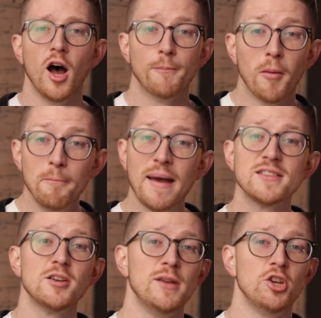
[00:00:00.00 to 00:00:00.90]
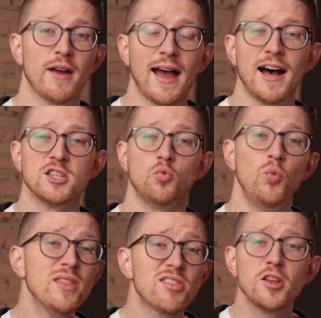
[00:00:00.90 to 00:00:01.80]
momentum in your ads
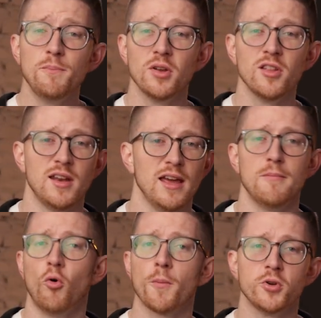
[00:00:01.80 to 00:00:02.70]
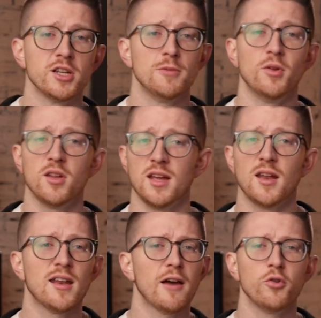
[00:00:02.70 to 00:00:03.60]
with stability and more predictability and
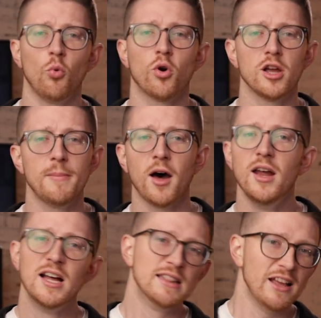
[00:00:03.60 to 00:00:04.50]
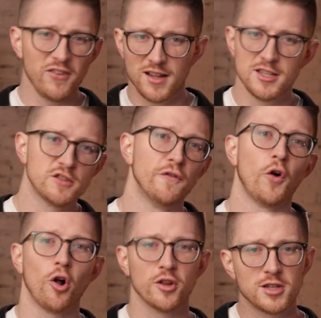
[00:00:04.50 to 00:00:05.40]
not having to worry about living in these
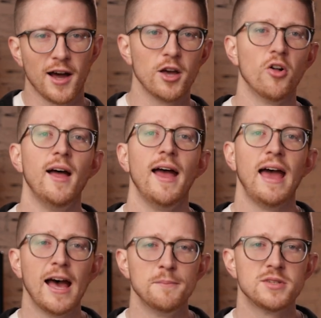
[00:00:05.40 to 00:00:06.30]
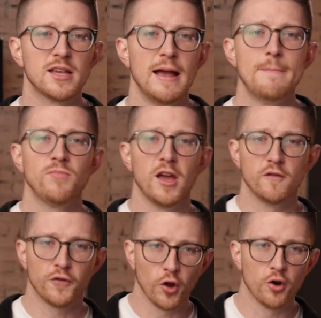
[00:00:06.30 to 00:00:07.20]
volatile ebbs
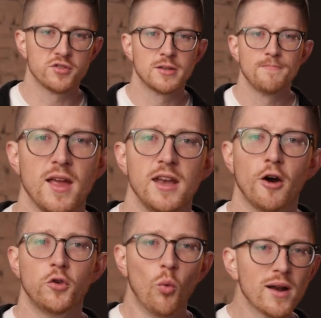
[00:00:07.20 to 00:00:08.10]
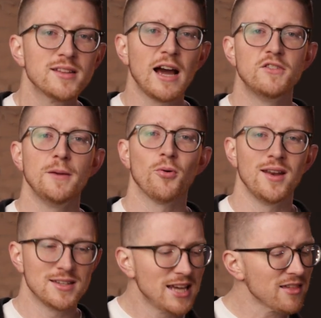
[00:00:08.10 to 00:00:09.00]
and flows. Now, if you want to dive deeper
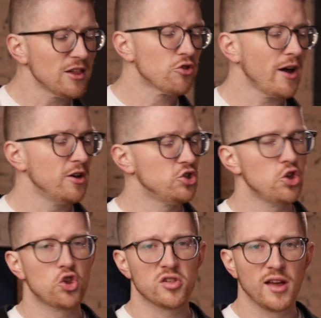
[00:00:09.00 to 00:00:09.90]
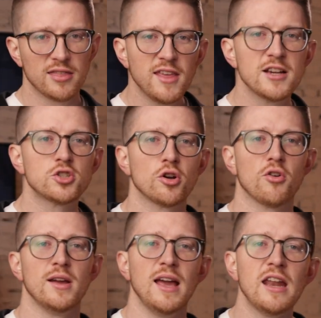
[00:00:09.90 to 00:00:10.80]
into testing strategies just like this, or
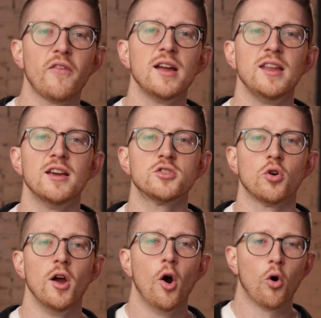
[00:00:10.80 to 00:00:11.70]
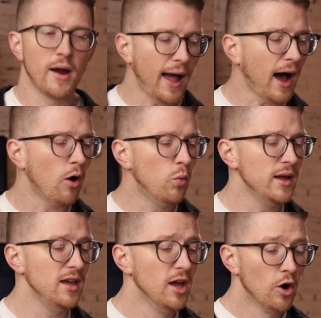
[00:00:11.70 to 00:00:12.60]
creative ideas, or how
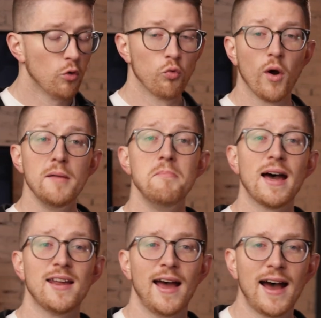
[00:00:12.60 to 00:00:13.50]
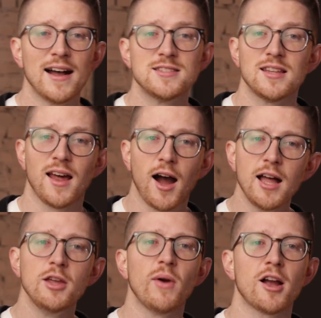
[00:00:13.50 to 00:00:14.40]
we run meta ads, then I
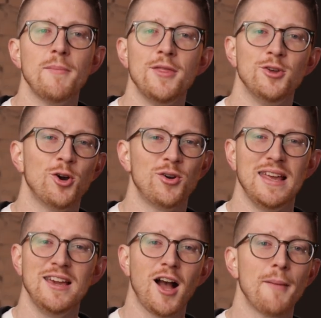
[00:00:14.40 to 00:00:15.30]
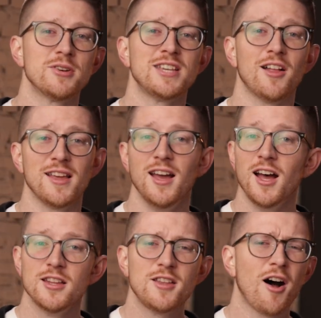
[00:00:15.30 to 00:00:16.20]
highly recommend you go to
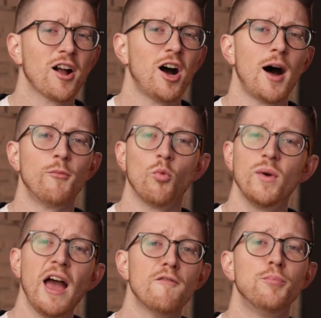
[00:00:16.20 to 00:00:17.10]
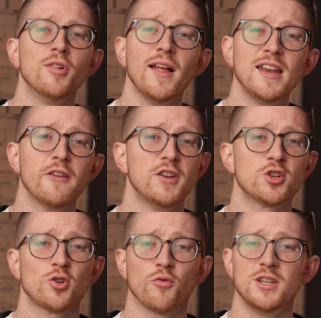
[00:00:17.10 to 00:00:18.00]
ecommercealley.com, where we have plenty of
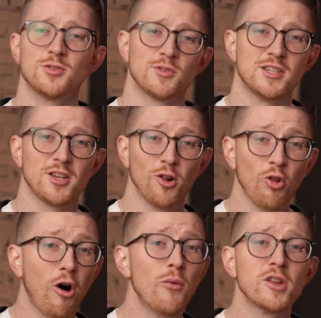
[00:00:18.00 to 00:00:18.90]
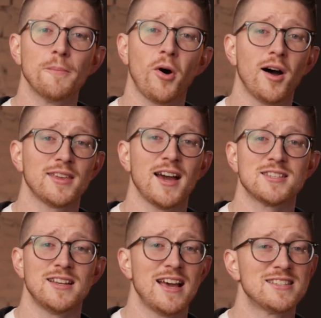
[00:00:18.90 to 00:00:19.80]
additional resources, along with a podcast
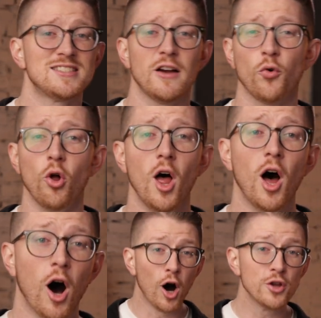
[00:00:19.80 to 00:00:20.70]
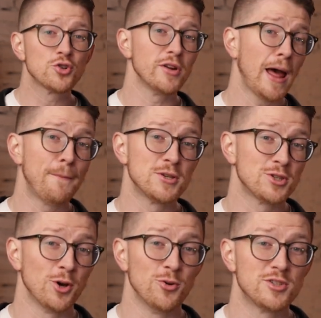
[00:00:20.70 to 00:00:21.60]
that has several hundred
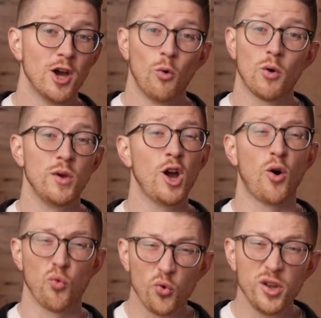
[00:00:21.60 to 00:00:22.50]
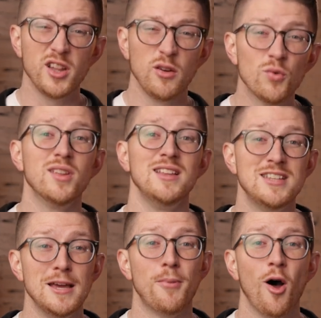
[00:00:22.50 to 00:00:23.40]
episodes where we go really, really
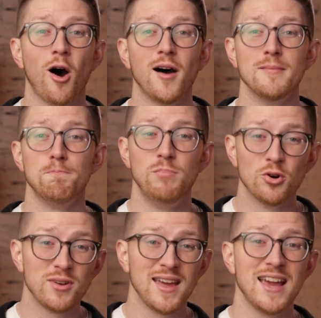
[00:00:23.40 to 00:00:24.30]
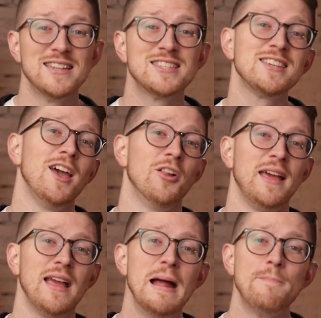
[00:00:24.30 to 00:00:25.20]
deep on building and
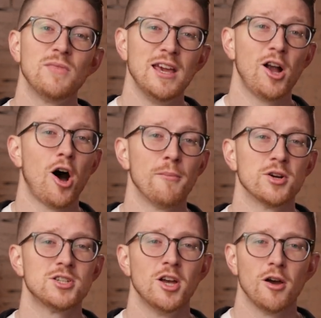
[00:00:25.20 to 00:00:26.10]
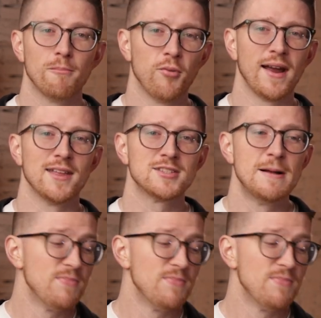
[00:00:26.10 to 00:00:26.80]
scaling e-commerce brands.